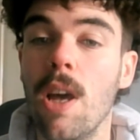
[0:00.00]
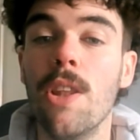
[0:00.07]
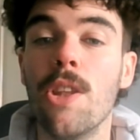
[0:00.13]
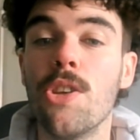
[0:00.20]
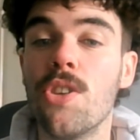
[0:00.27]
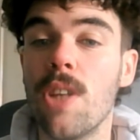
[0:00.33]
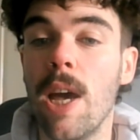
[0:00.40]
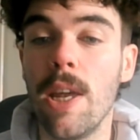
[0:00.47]
The
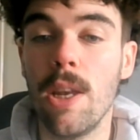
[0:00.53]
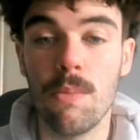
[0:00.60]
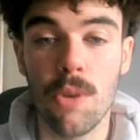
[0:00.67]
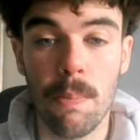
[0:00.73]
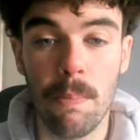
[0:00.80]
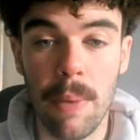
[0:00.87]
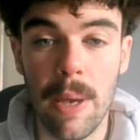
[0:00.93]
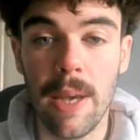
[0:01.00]
stadium's a
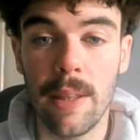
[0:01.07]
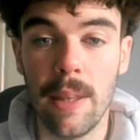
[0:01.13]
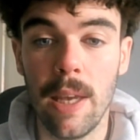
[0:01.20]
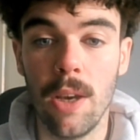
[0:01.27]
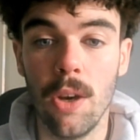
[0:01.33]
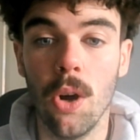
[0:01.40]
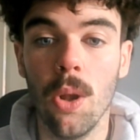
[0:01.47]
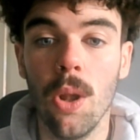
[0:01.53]
big
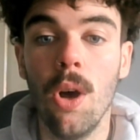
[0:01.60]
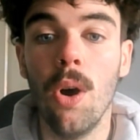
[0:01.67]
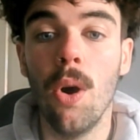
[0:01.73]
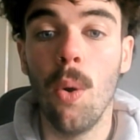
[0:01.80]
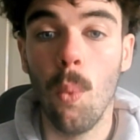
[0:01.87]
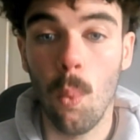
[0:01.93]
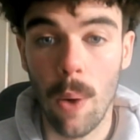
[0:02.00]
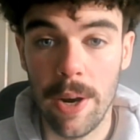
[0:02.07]
deal
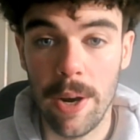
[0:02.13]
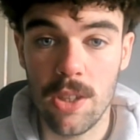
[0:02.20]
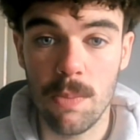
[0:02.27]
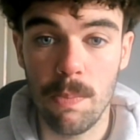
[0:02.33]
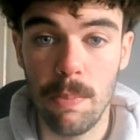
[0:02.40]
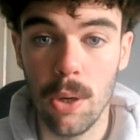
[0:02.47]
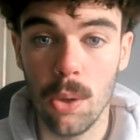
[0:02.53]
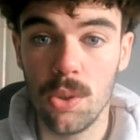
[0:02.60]
when it's
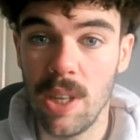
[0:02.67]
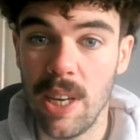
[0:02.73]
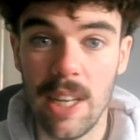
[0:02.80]
built.